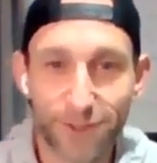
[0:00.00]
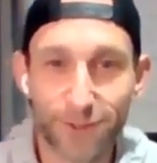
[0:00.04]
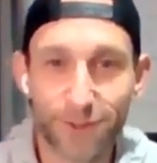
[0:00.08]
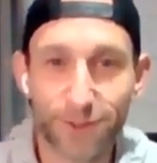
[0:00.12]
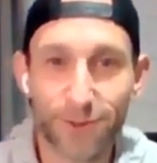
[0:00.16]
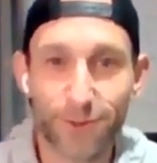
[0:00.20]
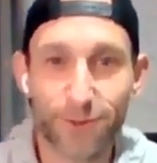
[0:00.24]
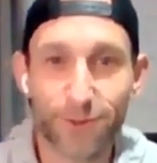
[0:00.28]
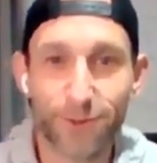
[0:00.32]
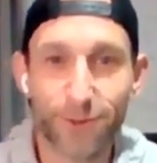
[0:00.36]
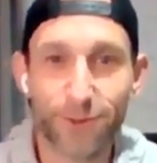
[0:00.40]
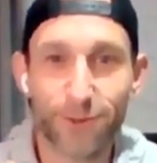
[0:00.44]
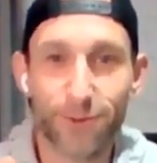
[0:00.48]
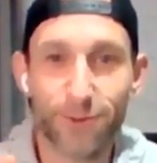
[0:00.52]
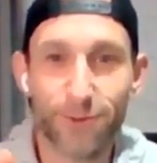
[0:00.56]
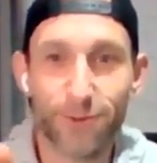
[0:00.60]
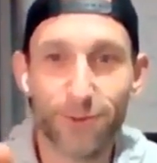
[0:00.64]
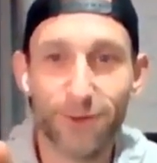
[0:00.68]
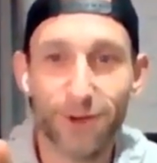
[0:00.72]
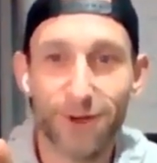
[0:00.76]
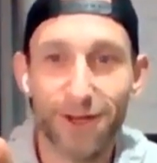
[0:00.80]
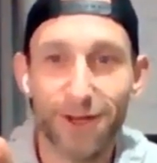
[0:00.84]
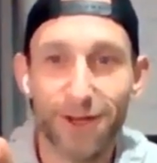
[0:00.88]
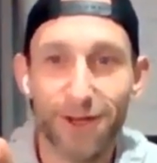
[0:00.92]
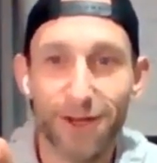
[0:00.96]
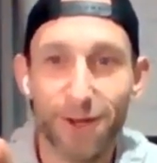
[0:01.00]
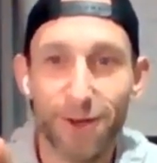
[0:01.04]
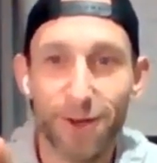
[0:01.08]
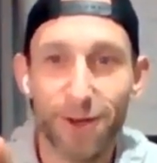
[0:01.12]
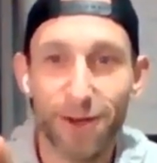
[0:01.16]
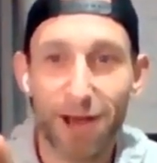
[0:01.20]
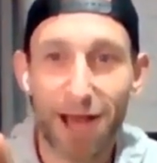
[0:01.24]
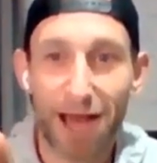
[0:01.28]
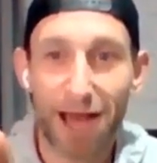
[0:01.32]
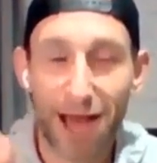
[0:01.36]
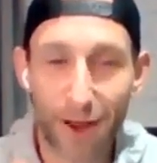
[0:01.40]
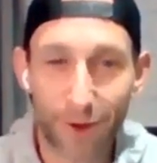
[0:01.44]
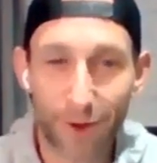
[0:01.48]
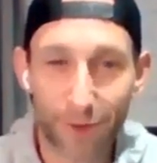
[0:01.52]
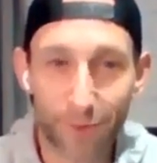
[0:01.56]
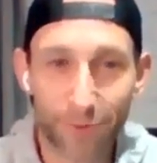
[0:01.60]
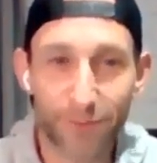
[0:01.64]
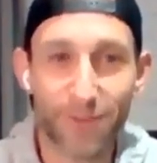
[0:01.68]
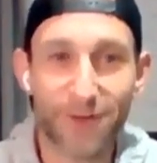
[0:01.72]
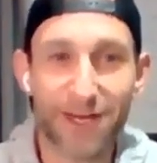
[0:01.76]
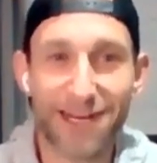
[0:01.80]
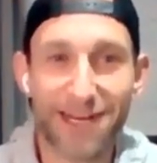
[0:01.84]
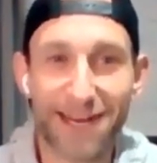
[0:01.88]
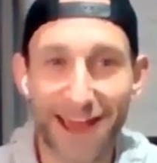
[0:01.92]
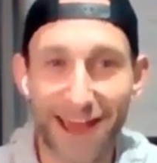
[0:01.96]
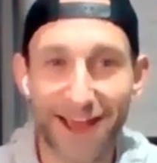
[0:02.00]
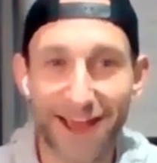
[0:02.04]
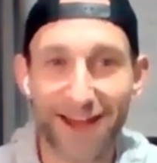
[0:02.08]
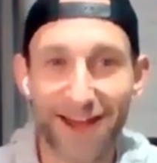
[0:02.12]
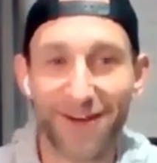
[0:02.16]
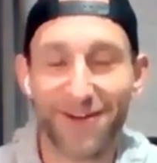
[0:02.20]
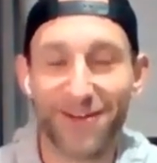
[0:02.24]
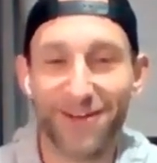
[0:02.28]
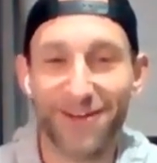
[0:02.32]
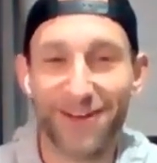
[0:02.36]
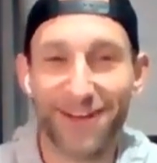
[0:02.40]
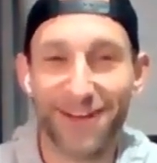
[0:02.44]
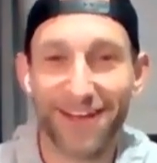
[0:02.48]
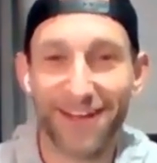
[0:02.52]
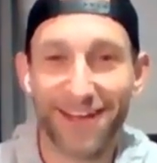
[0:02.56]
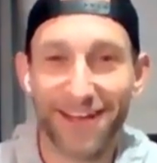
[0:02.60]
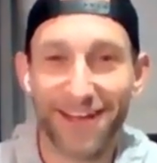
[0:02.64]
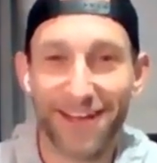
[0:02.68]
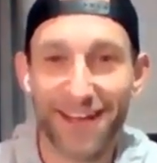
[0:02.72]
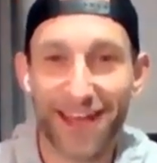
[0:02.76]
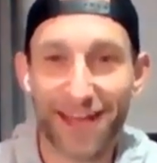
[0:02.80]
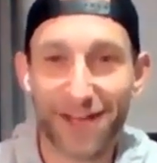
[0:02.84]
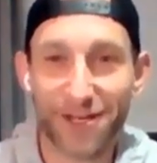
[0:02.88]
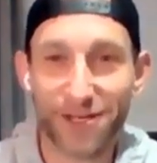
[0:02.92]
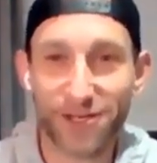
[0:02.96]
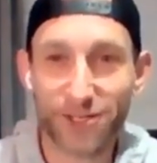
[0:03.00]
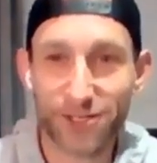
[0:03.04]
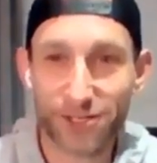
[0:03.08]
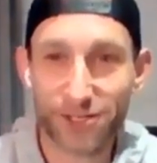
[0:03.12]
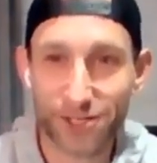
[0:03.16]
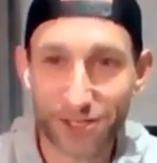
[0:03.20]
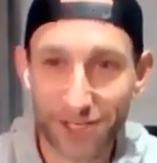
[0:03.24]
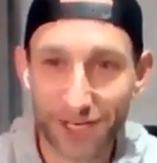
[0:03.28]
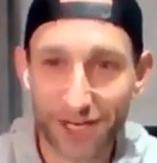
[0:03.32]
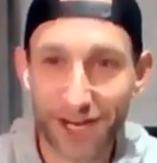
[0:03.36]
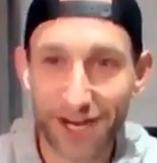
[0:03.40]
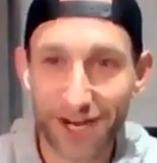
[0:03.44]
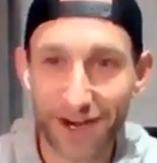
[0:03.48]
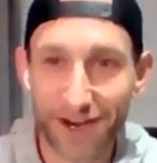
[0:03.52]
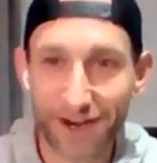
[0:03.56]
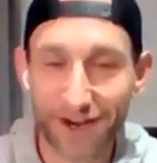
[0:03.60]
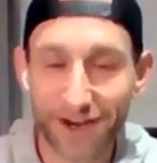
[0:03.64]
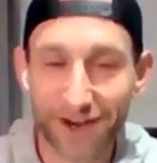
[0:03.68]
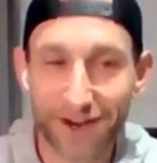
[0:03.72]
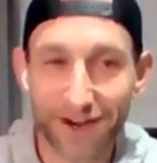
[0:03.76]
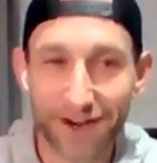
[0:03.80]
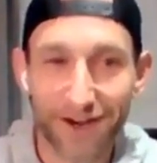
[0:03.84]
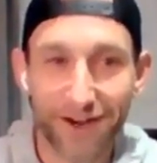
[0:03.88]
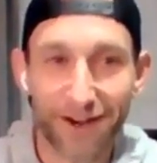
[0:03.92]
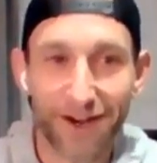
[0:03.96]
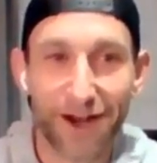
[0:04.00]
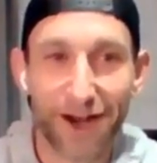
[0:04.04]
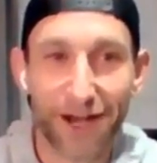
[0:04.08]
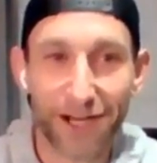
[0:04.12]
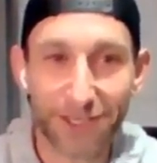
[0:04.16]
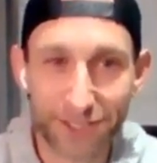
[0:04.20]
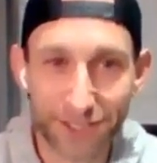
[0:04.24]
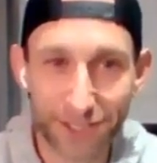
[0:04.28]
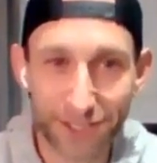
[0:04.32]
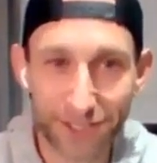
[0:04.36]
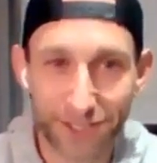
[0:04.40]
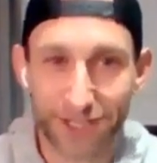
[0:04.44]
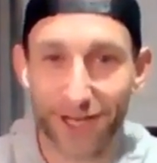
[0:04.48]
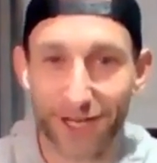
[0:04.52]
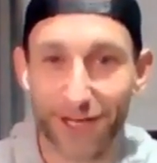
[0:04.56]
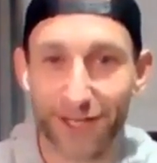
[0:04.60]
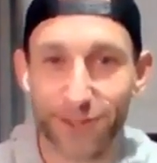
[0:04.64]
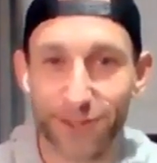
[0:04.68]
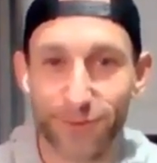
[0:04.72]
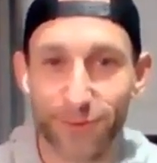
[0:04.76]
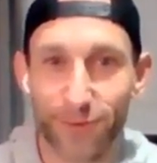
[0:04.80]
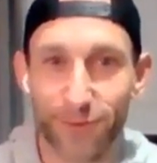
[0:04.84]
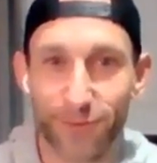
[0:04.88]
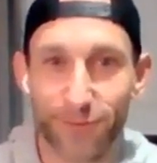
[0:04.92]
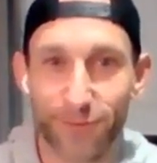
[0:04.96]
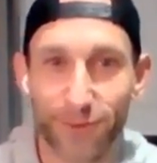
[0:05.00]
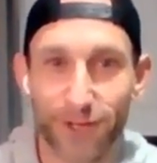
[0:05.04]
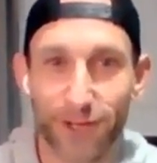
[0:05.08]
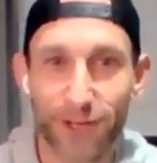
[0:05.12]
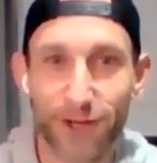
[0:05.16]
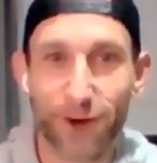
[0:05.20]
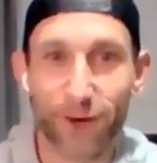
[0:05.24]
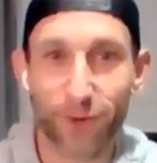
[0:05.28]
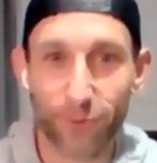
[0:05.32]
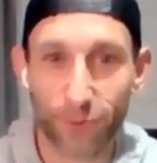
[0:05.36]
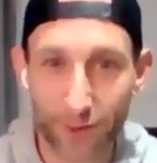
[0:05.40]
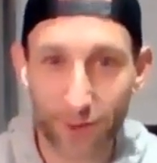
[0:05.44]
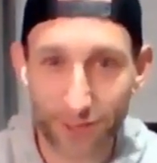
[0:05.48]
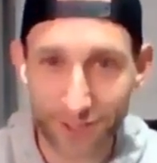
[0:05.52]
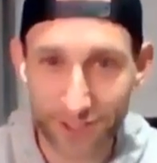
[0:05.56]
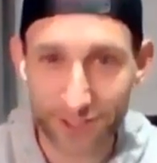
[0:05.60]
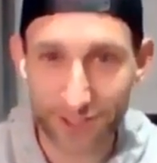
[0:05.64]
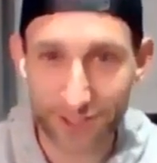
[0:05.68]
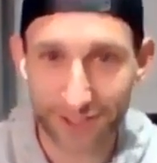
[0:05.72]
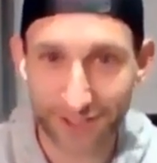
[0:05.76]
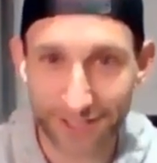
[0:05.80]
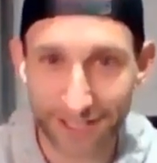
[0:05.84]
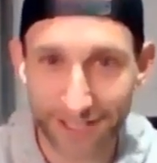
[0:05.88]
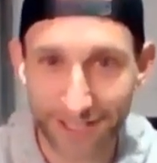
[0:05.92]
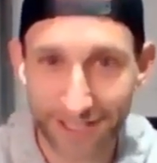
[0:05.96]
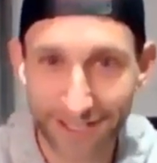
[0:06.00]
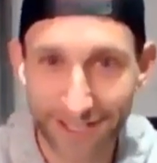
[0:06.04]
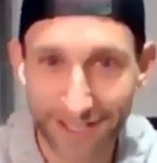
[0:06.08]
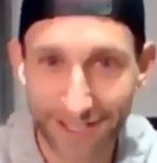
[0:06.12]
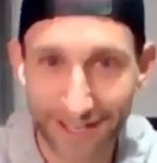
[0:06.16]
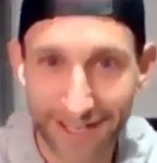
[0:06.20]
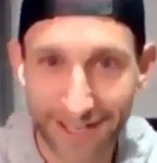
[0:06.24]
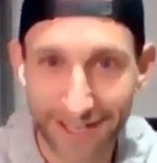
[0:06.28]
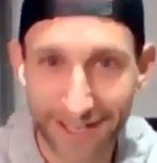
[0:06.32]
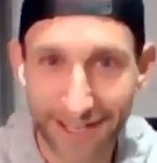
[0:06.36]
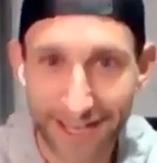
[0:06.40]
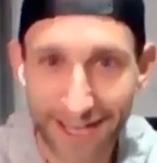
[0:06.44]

to hound me down and share Isagenix with me originally.